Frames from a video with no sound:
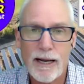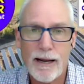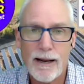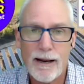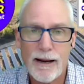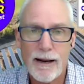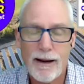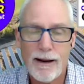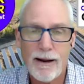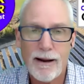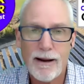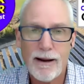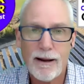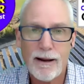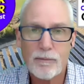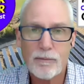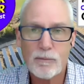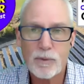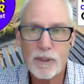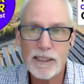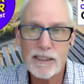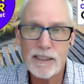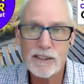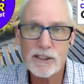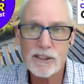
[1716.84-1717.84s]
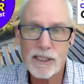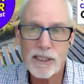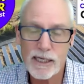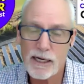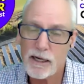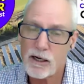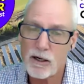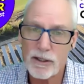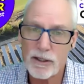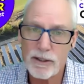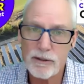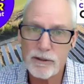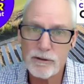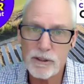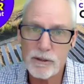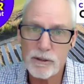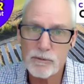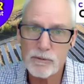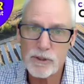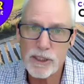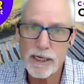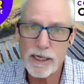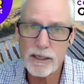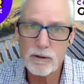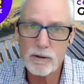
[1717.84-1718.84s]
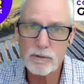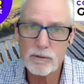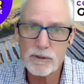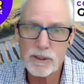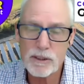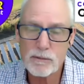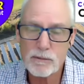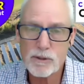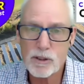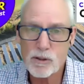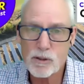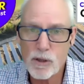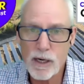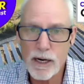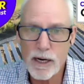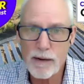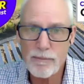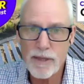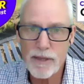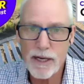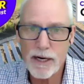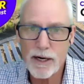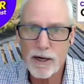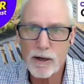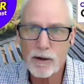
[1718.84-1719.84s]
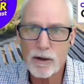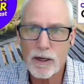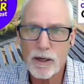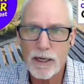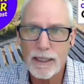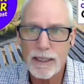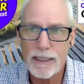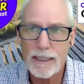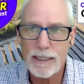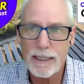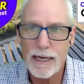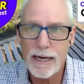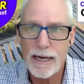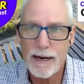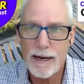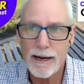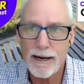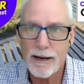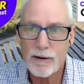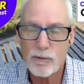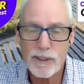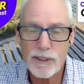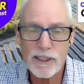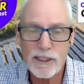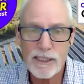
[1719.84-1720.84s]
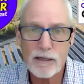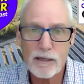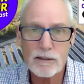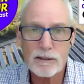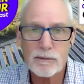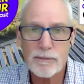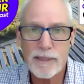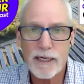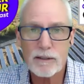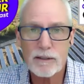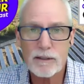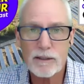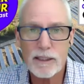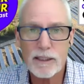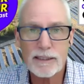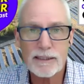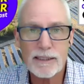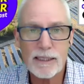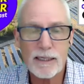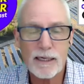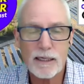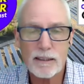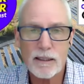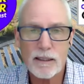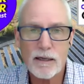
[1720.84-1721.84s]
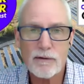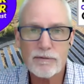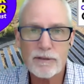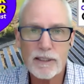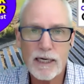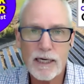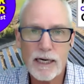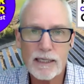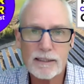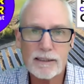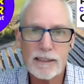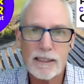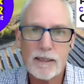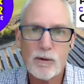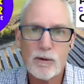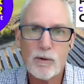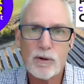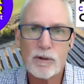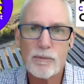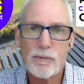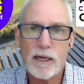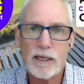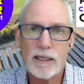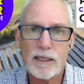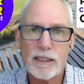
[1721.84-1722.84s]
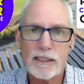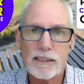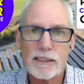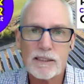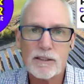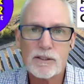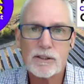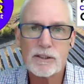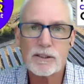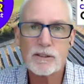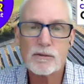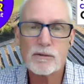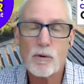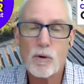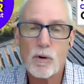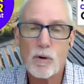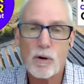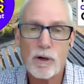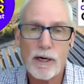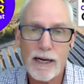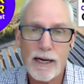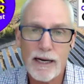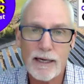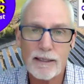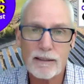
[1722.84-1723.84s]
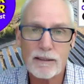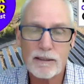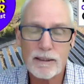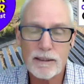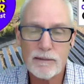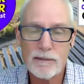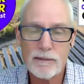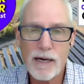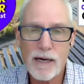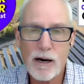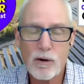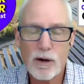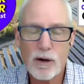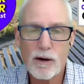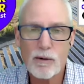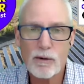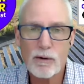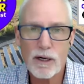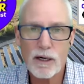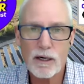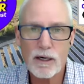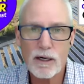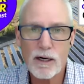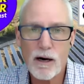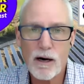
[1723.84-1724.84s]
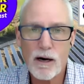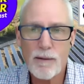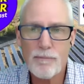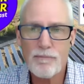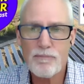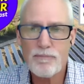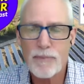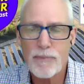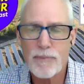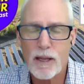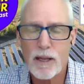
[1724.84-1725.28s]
And please check out our YouTube channel, subscribe there, and reach out to me on LinkedIn. I love connecting with my listeners, or at cleanpowerhour.com.